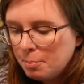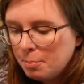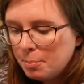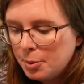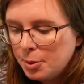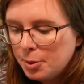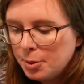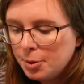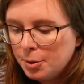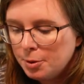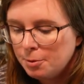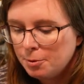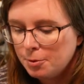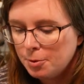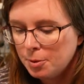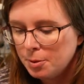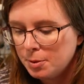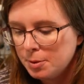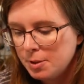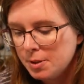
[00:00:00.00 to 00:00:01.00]

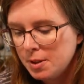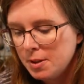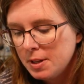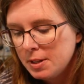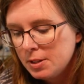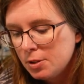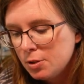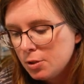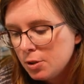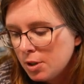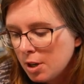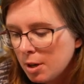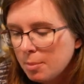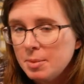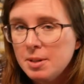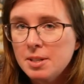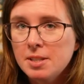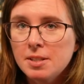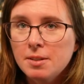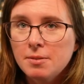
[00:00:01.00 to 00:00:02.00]
Beautiful. So there's two
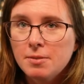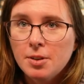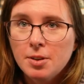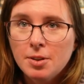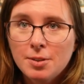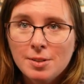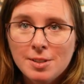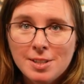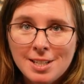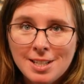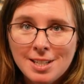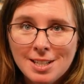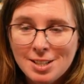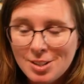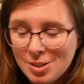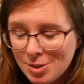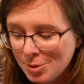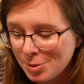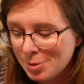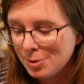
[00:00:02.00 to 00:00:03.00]
copies of those here
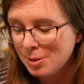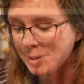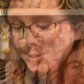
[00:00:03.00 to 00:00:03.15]
too.